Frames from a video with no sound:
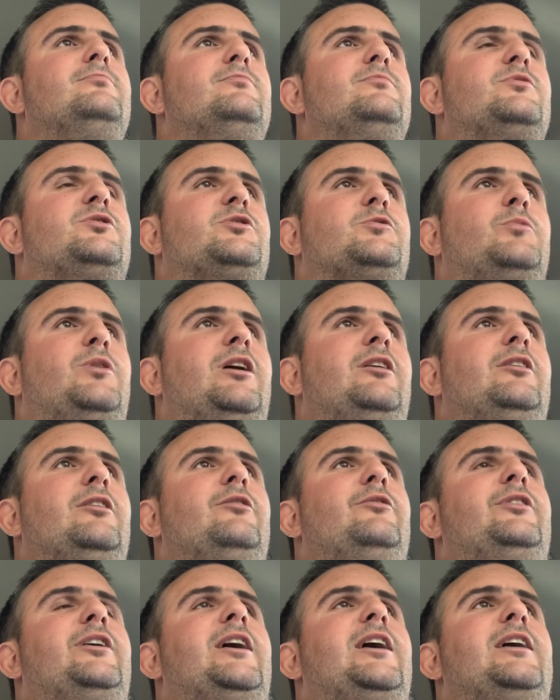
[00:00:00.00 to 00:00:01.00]

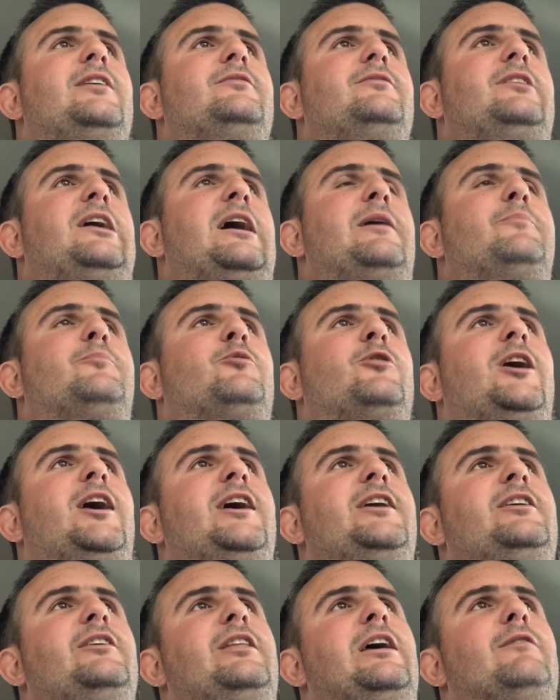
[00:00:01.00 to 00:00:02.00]
swallow that
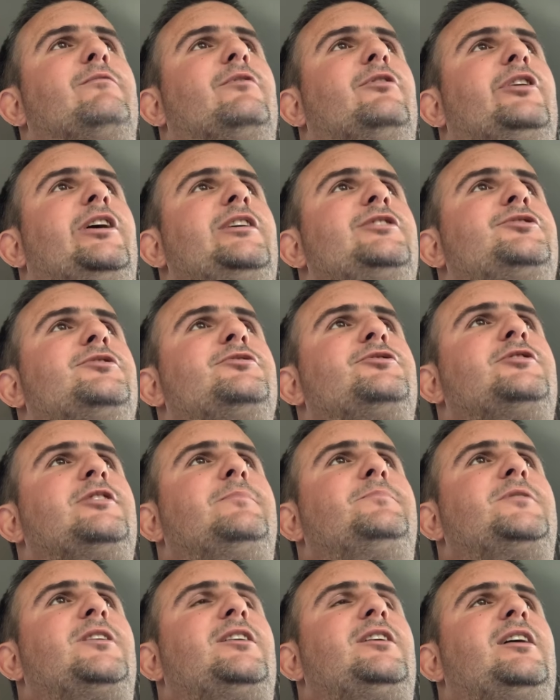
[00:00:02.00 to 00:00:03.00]
pride and that
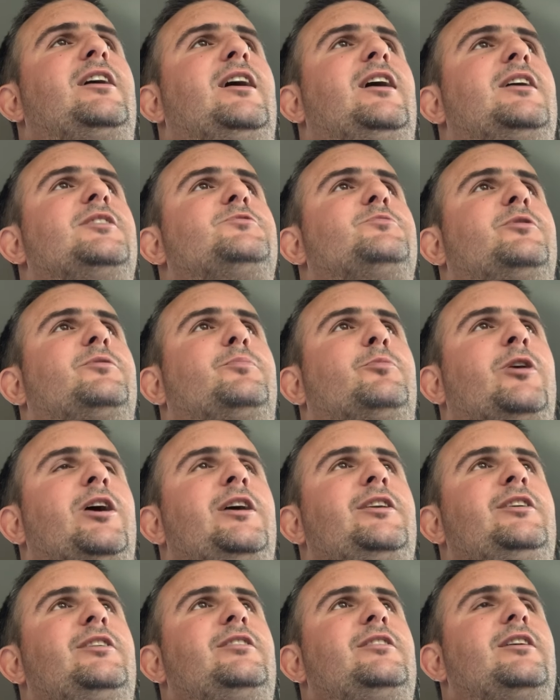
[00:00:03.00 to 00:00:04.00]
relationship that he has with
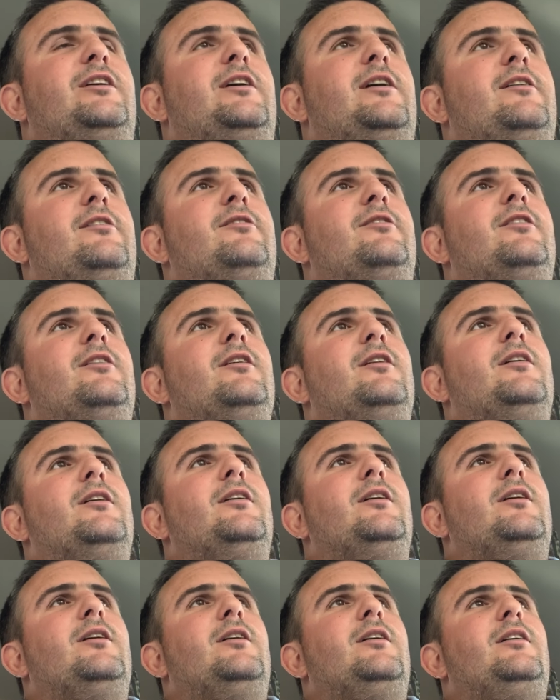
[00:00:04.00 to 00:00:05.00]
Brady
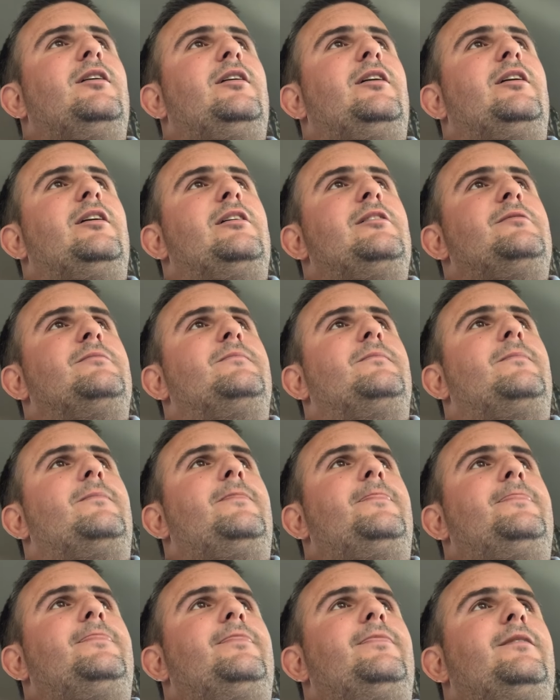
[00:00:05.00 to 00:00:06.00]
and
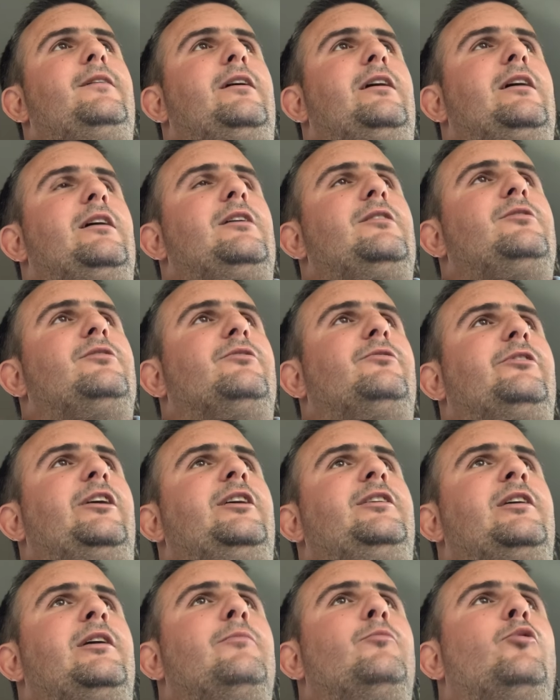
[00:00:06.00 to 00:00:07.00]
let him